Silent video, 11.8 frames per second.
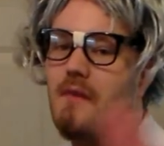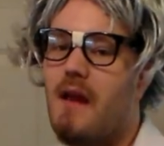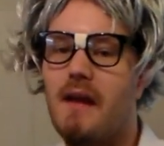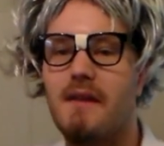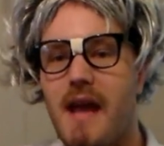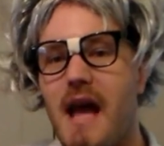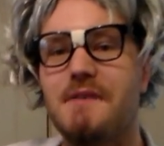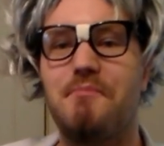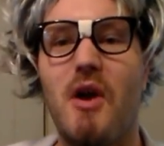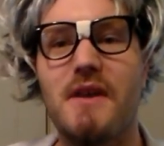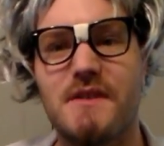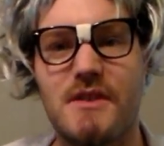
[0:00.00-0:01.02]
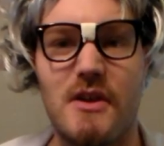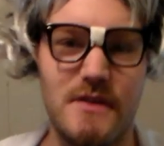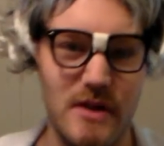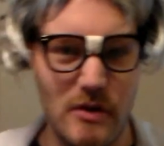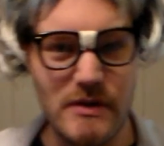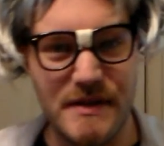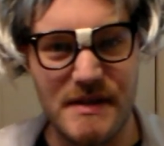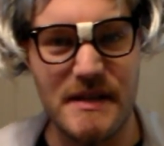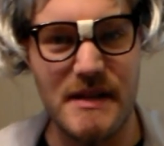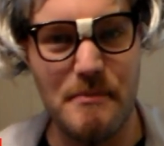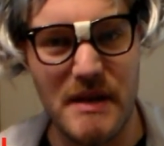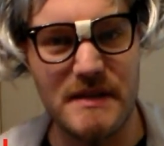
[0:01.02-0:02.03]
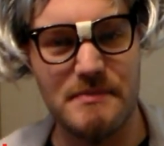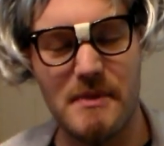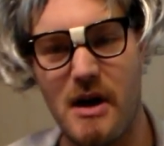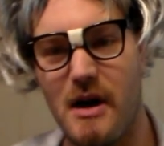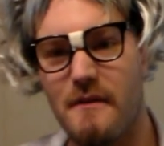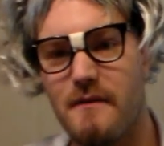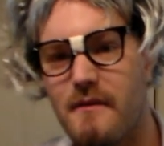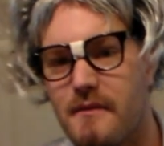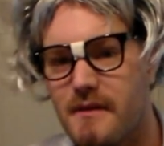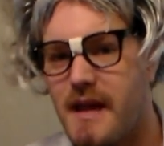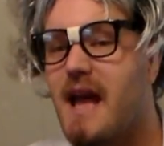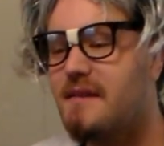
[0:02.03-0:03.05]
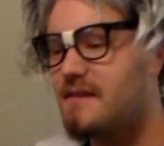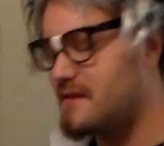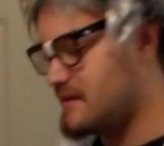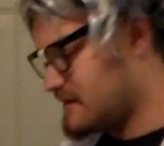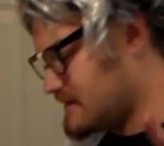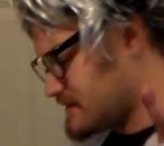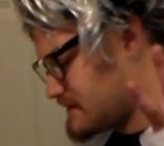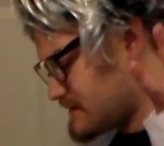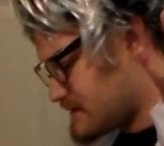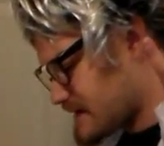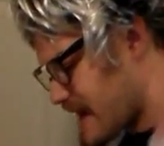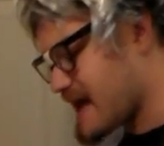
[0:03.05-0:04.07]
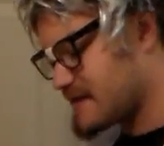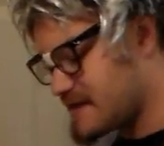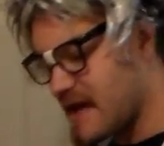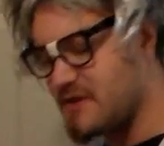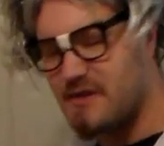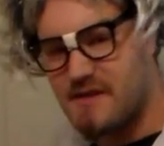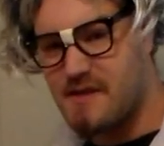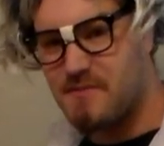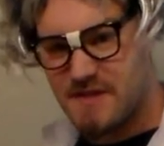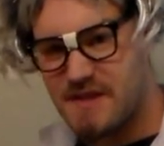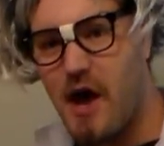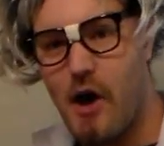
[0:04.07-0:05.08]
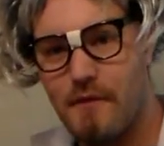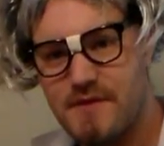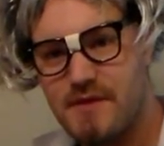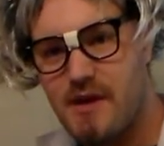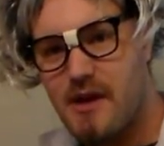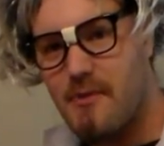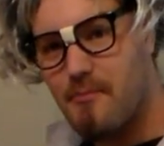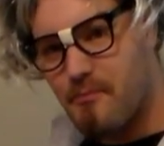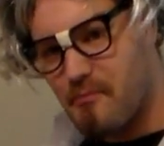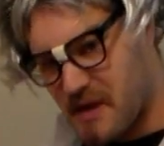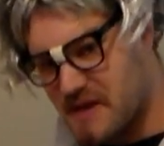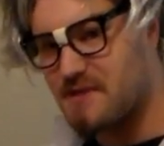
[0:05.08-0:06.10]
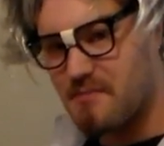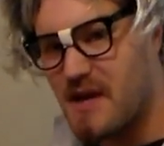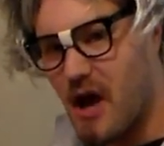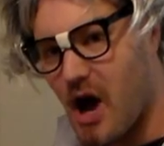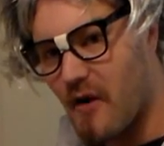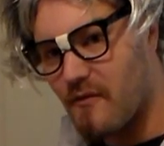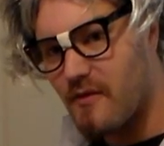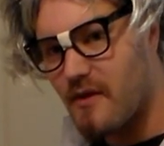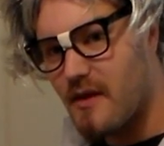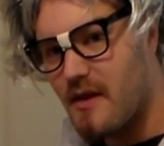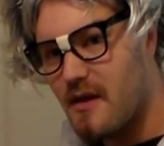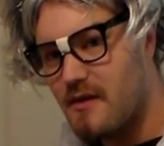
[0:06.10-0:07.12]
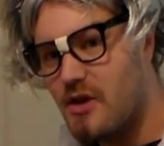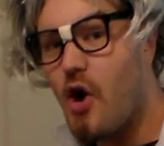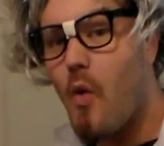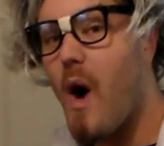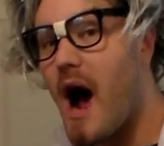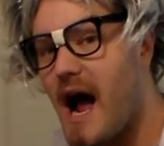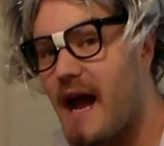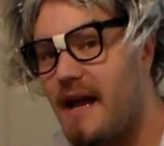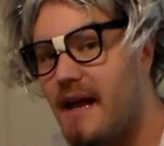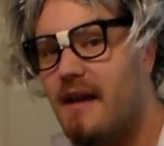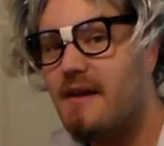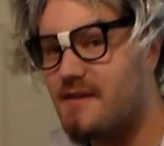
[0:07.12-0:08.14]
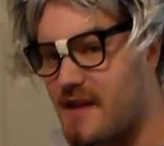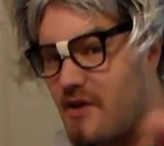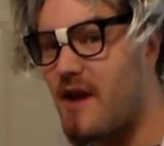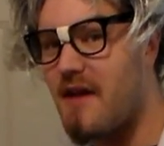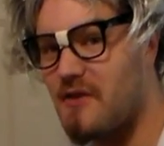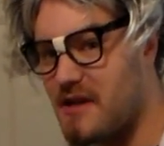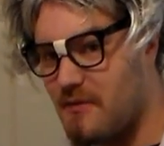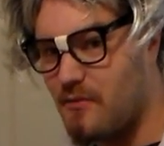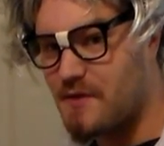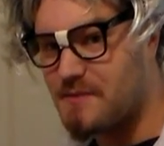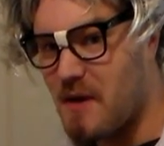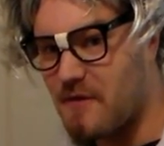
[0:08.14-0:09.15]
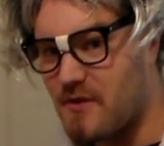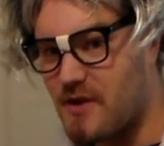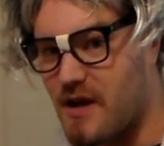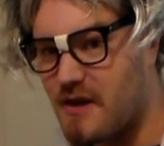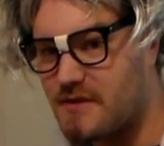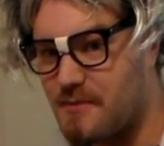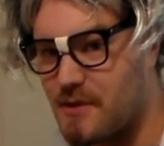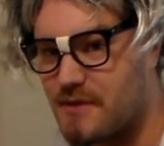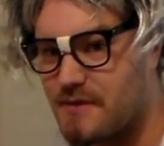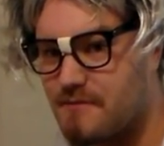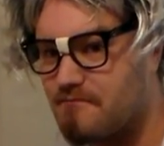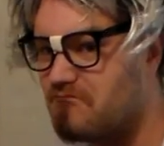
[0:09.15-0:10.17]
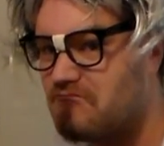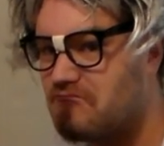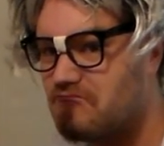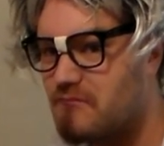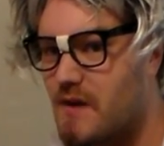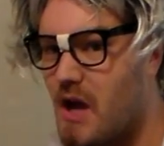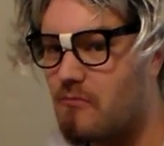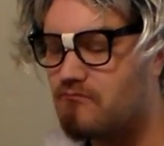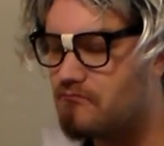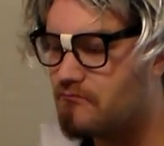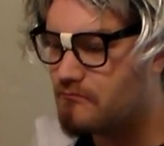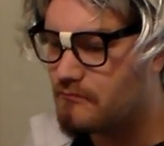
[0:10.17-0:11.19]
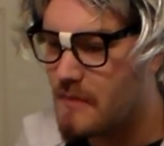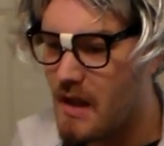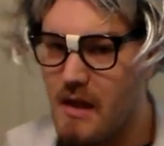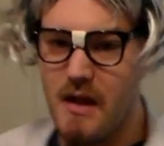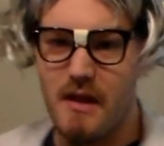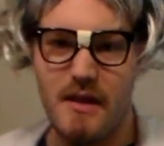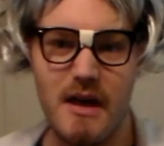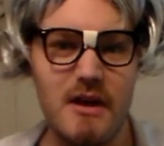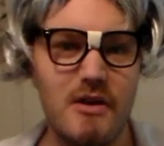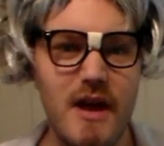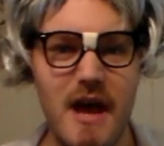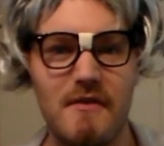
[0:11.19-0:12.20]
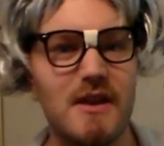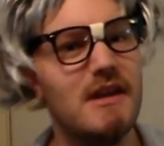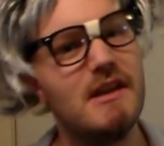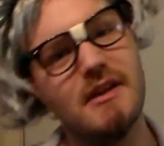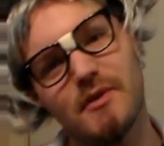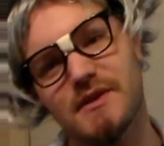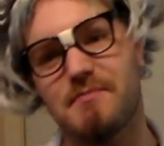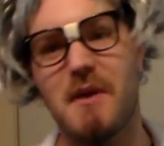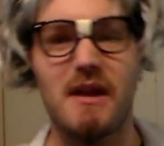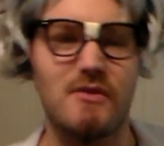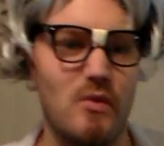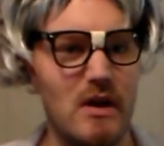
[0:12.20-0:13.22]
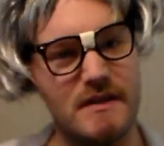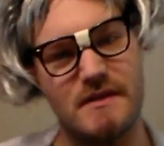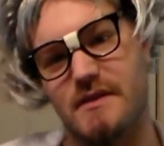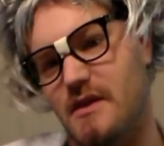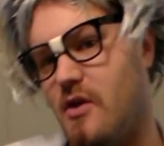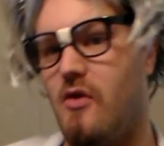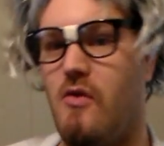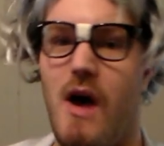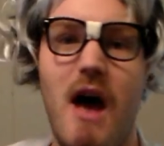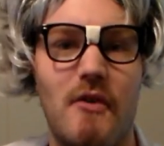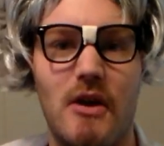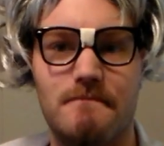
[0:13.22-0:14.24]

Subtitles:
And the gas prices aren't the only thing that pissed me off. The gas stations themselves piss me off. You know why? Because they don't have any respect for their customers. No. They don't have any respect whatsoever.